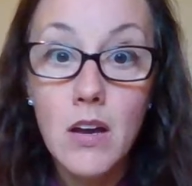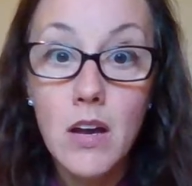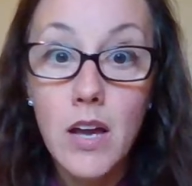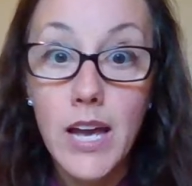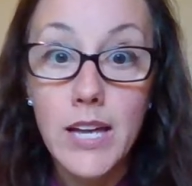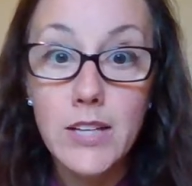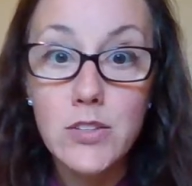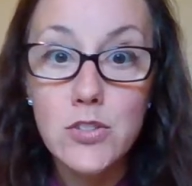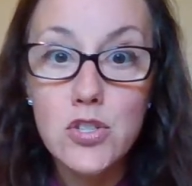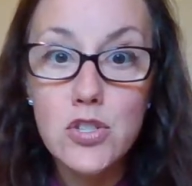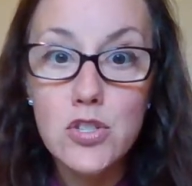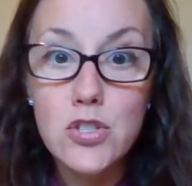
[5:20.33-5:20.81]

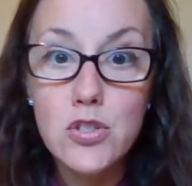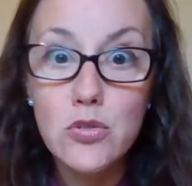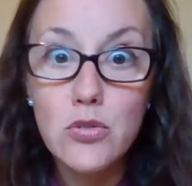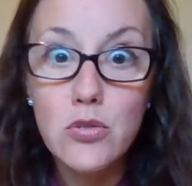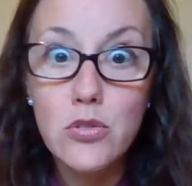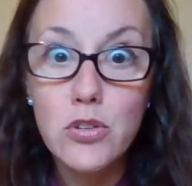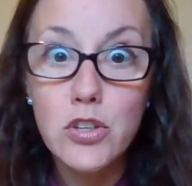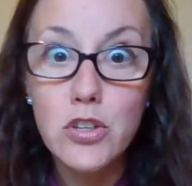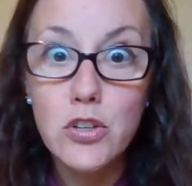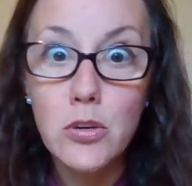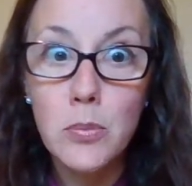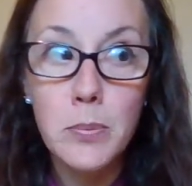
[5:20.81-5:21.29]
And
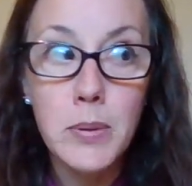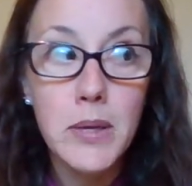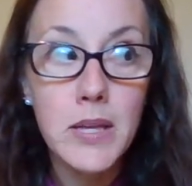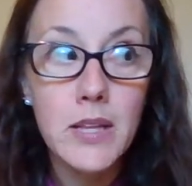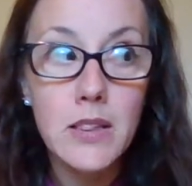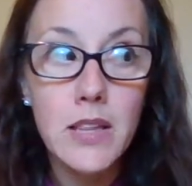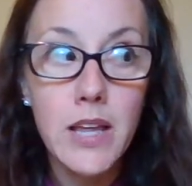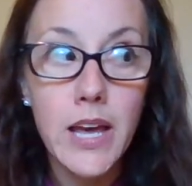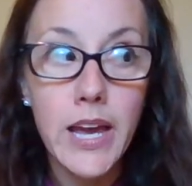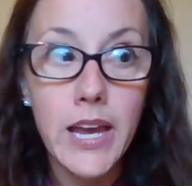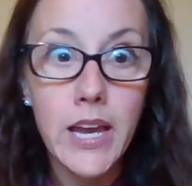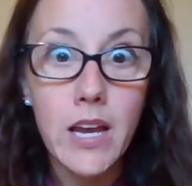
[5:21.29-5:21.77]
soon you'll be
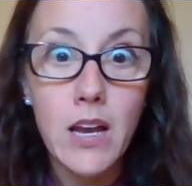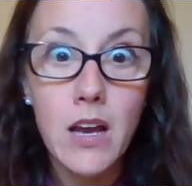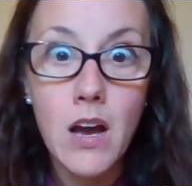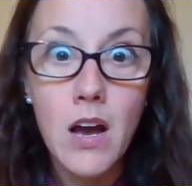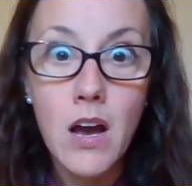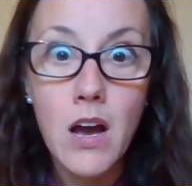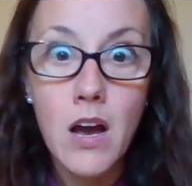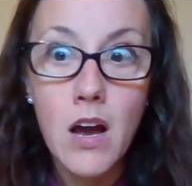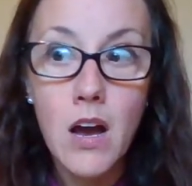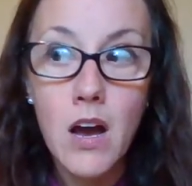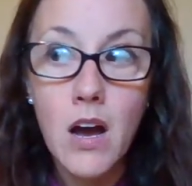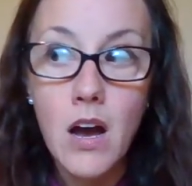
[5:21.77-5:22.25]
like
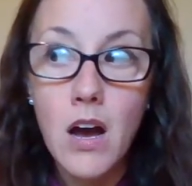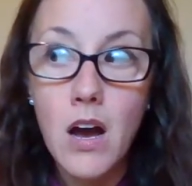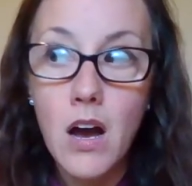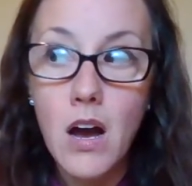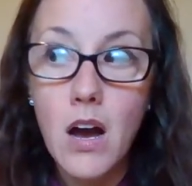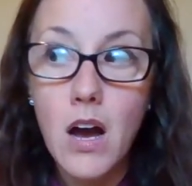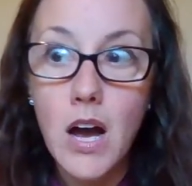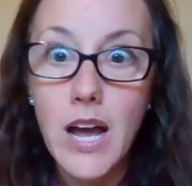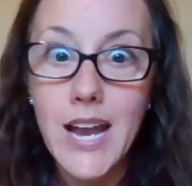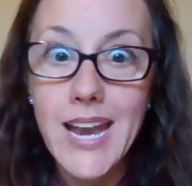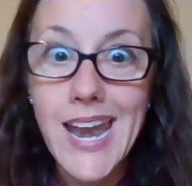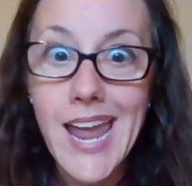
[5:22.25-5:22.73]

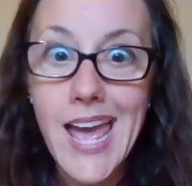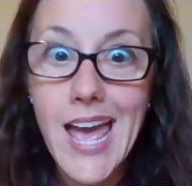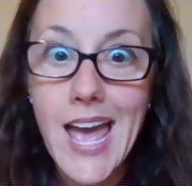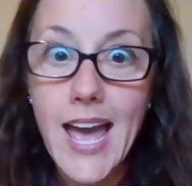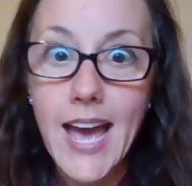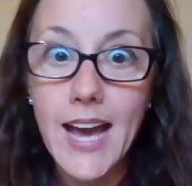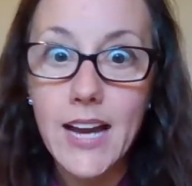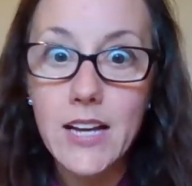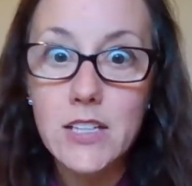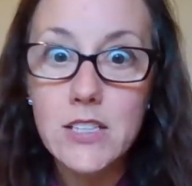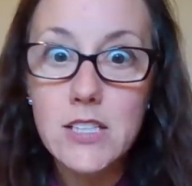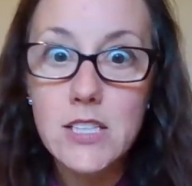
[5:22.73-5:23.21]
an
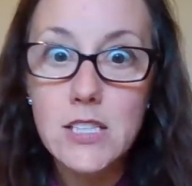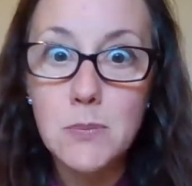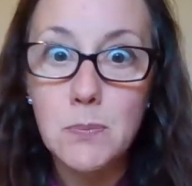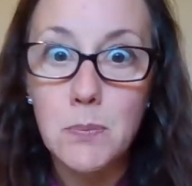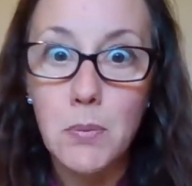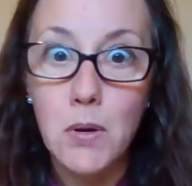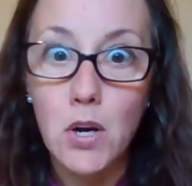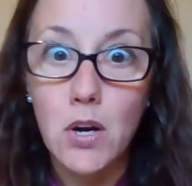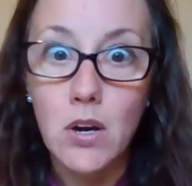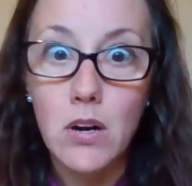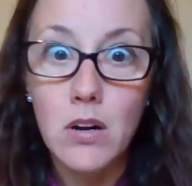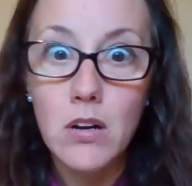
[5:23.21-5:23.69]

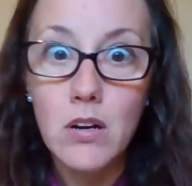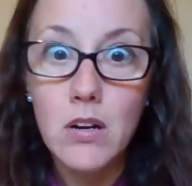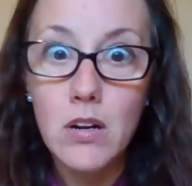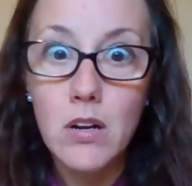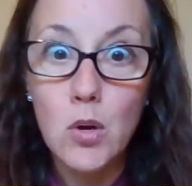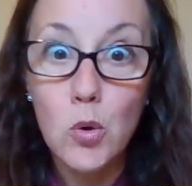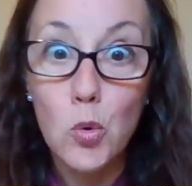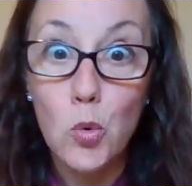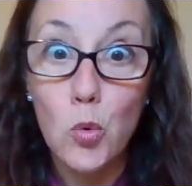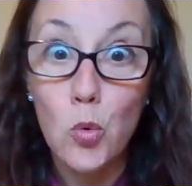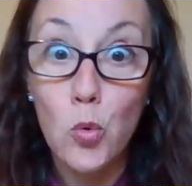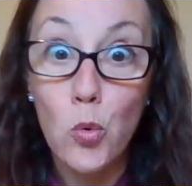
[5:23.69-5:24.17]
expert
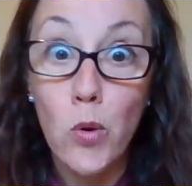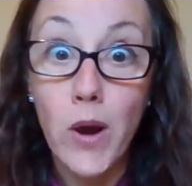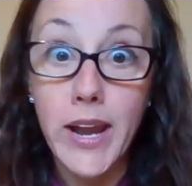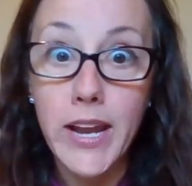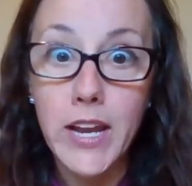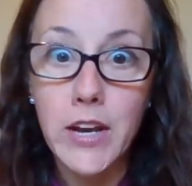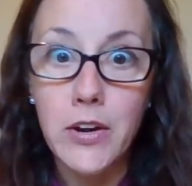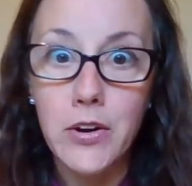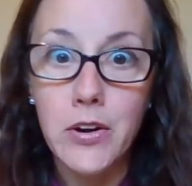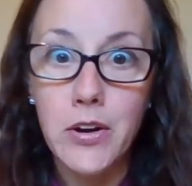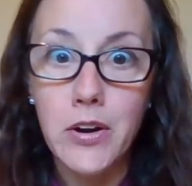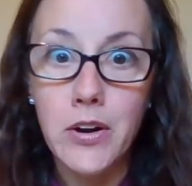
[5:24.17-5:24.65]

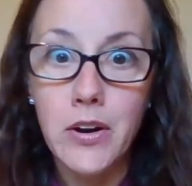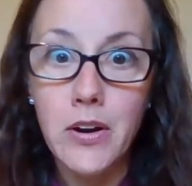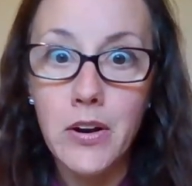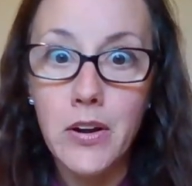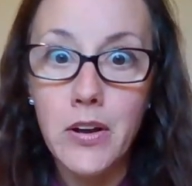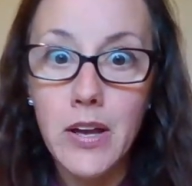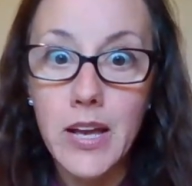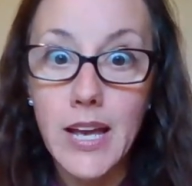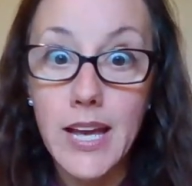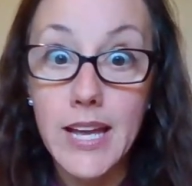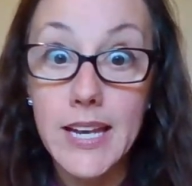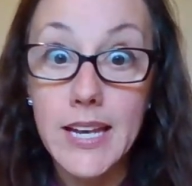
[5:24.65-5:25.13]
writer
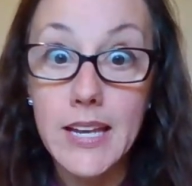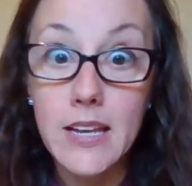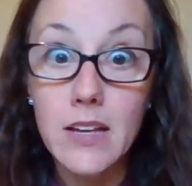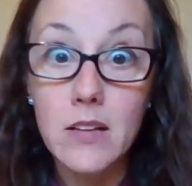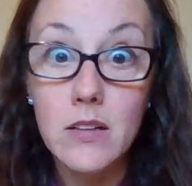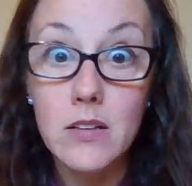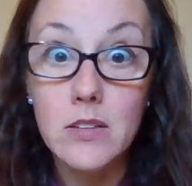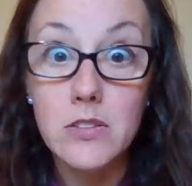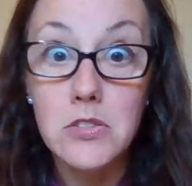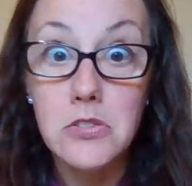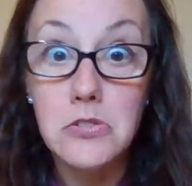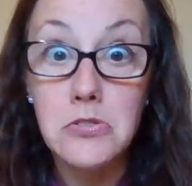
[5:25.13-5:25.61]
and
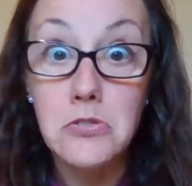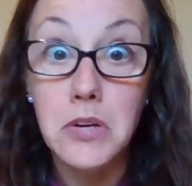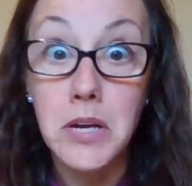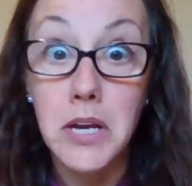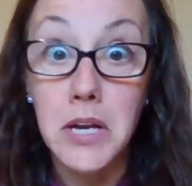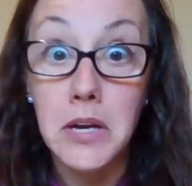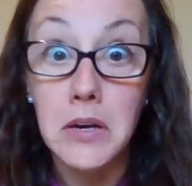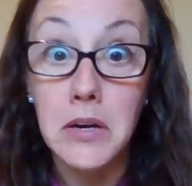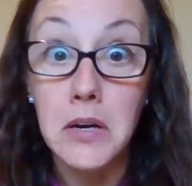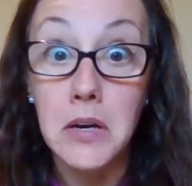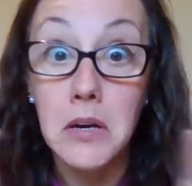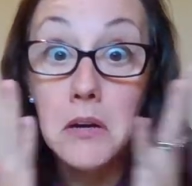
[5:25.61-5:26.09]

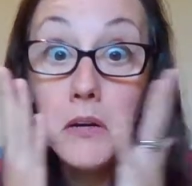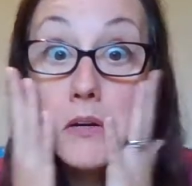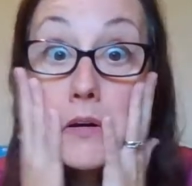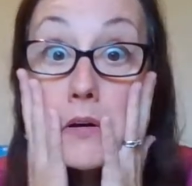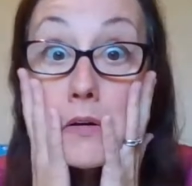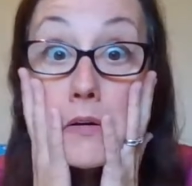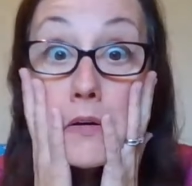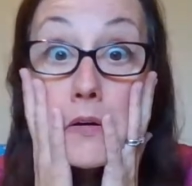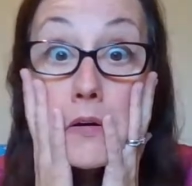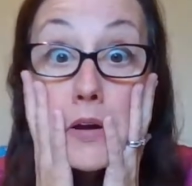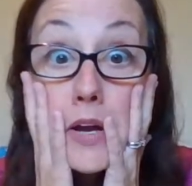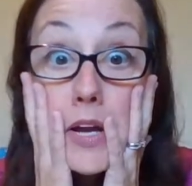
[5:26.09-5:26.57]
illustrator.
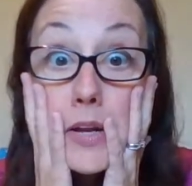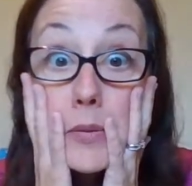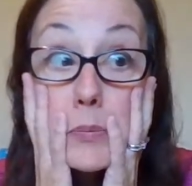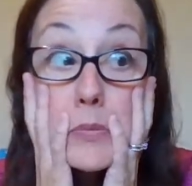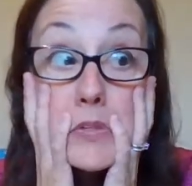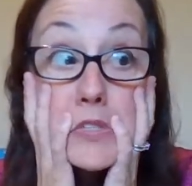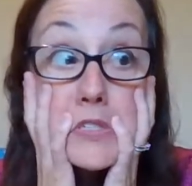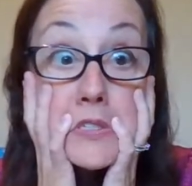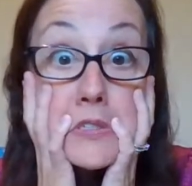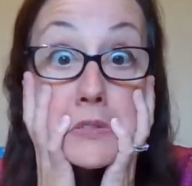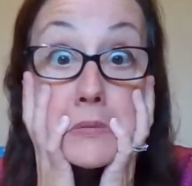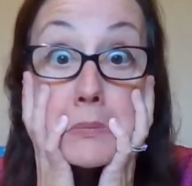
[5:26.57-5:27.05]
And
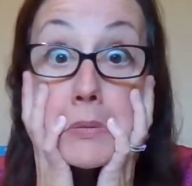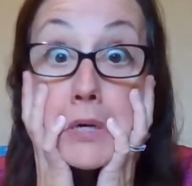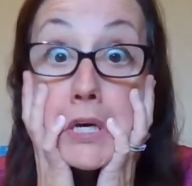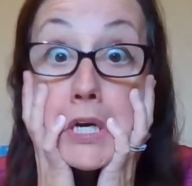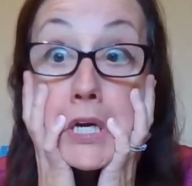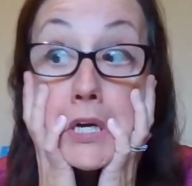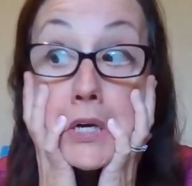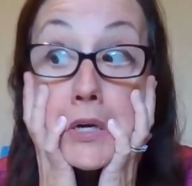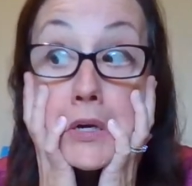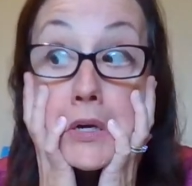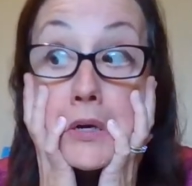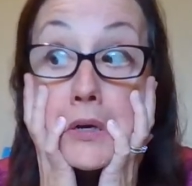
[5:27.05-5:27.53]
Mrs.
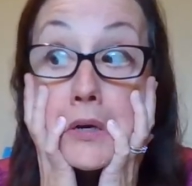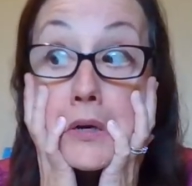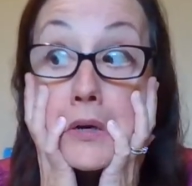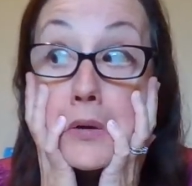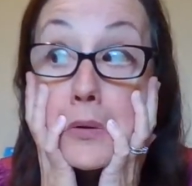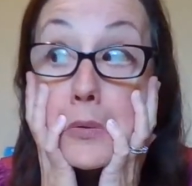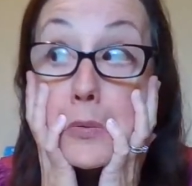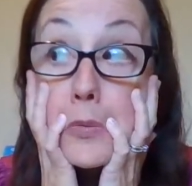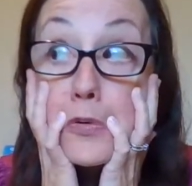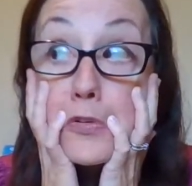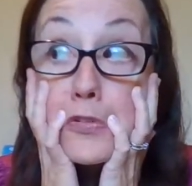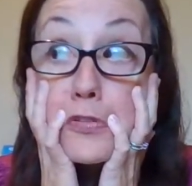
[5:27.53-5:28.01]
Motter
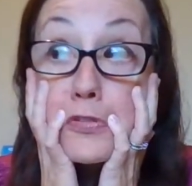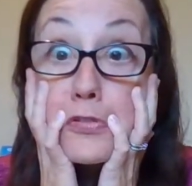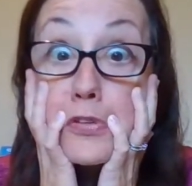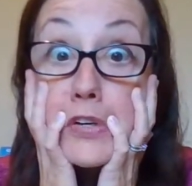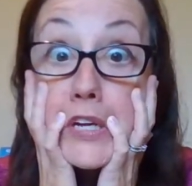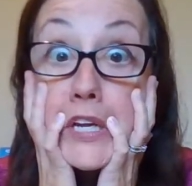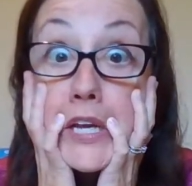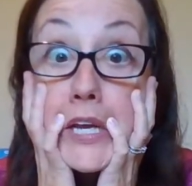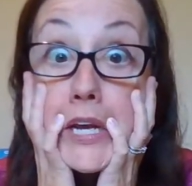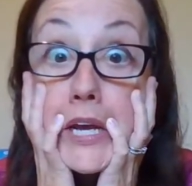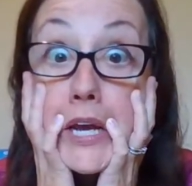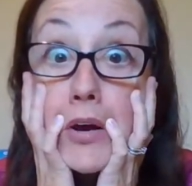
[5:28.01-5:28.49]
will
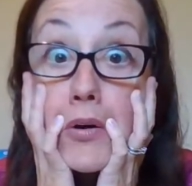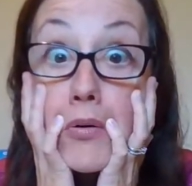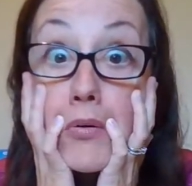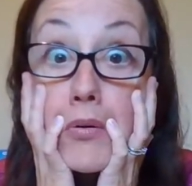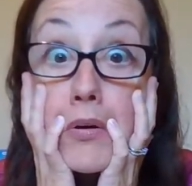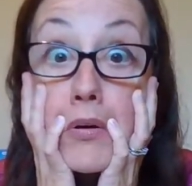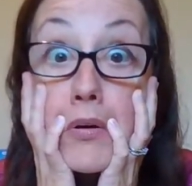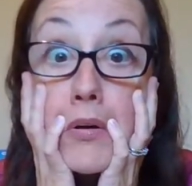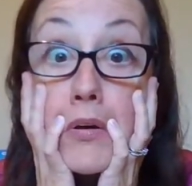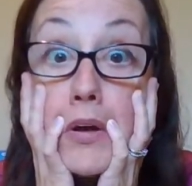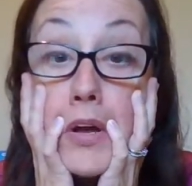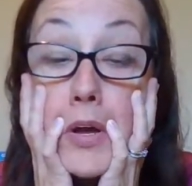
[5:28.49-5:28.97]
freak out
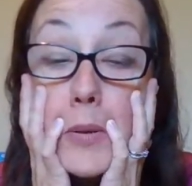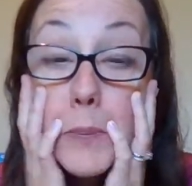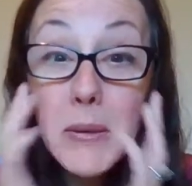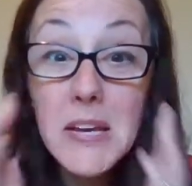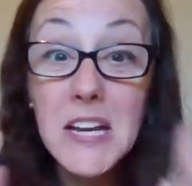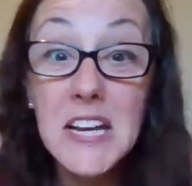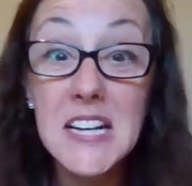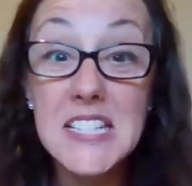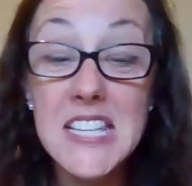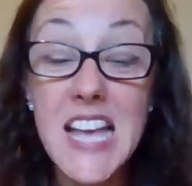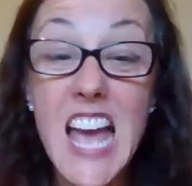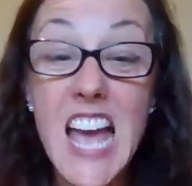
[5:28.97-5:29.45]

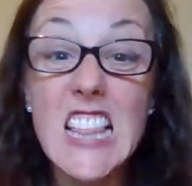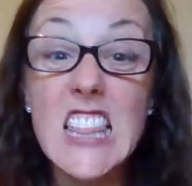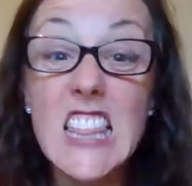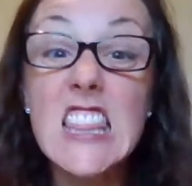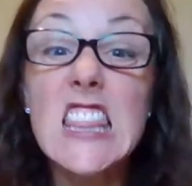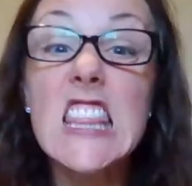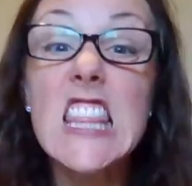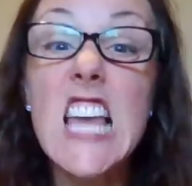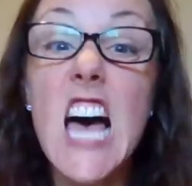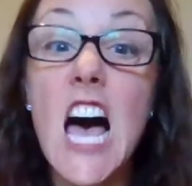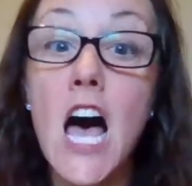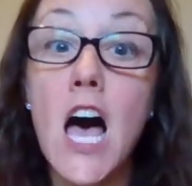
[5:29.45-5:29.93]
because I
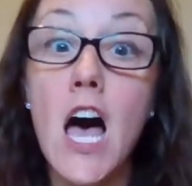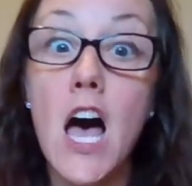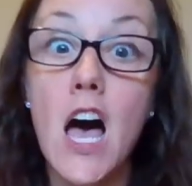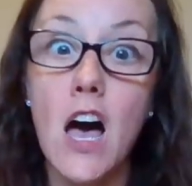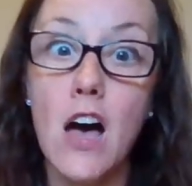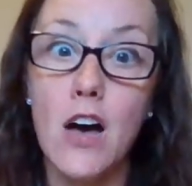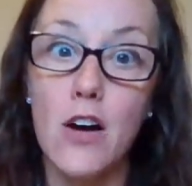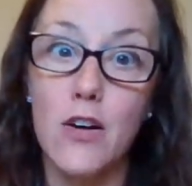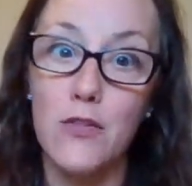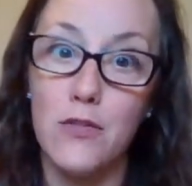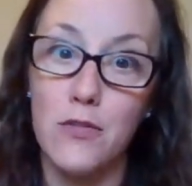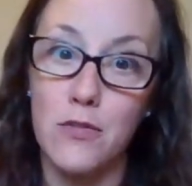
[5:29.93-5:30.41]

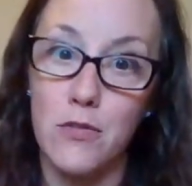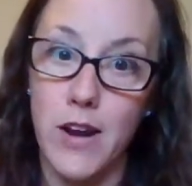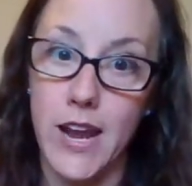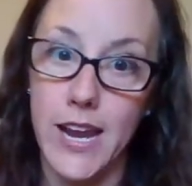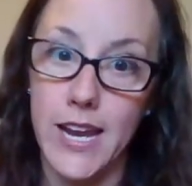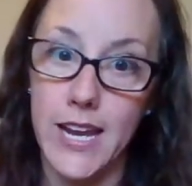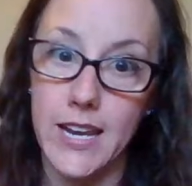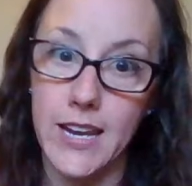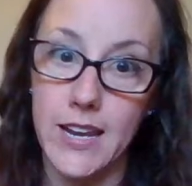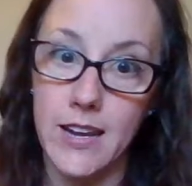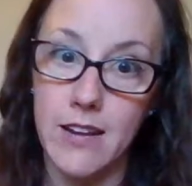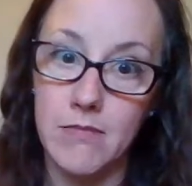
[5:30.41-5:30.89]
love
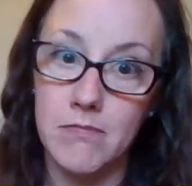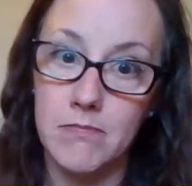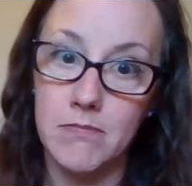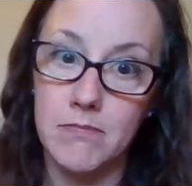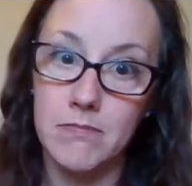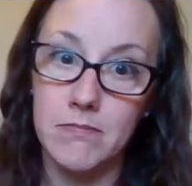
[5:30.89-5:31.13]
writing.